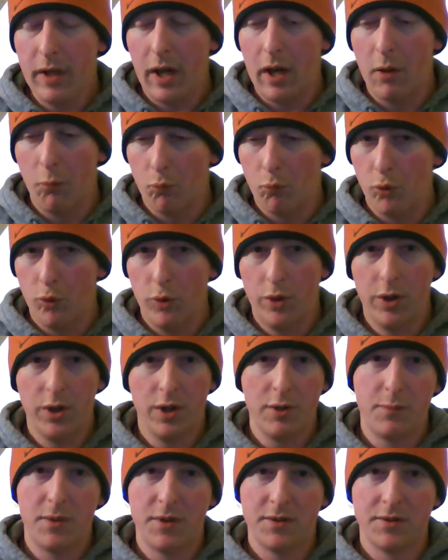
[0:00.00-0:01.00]

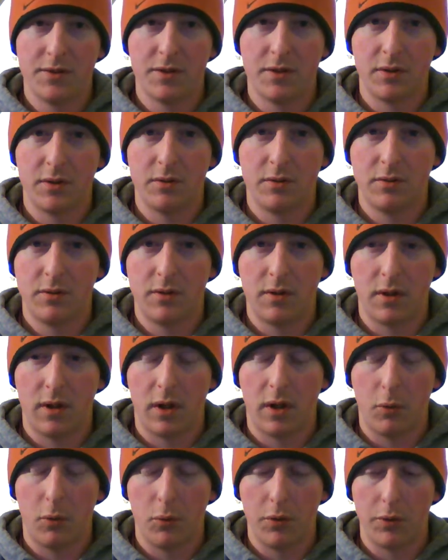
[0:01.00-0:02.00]
really busy
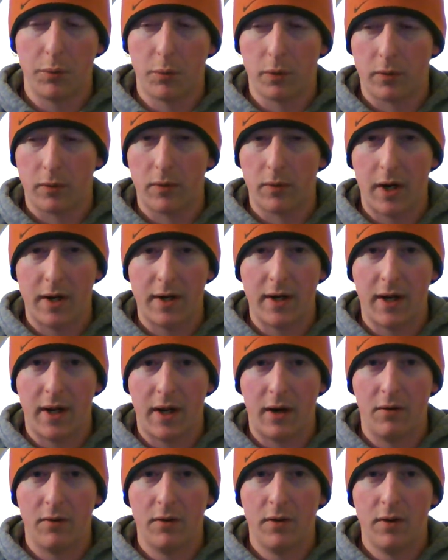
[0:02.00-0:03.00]
with work right
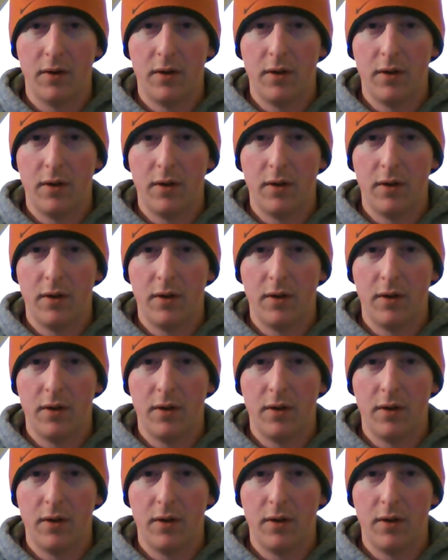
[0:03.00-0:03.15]
now